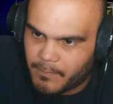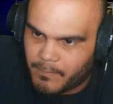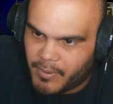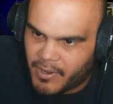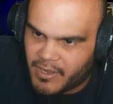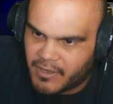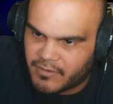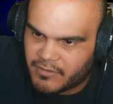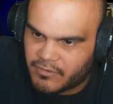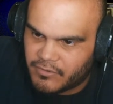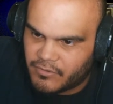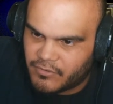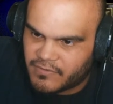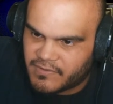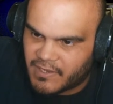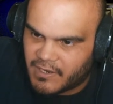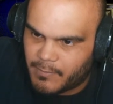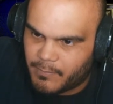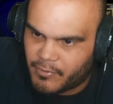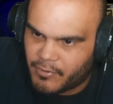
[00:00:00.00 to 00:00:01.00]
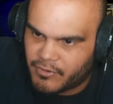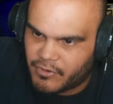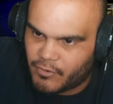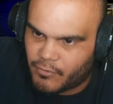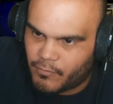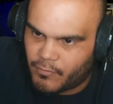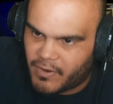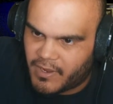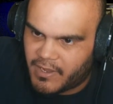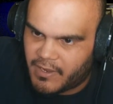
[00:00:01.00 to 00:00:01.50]
But you teleport
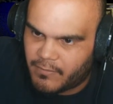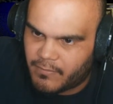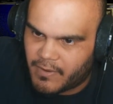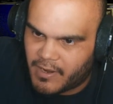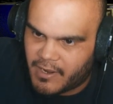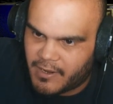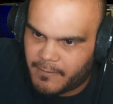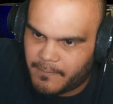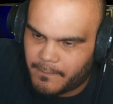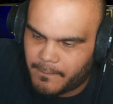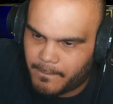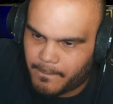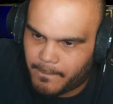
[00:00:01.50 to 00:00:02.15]
your way, right?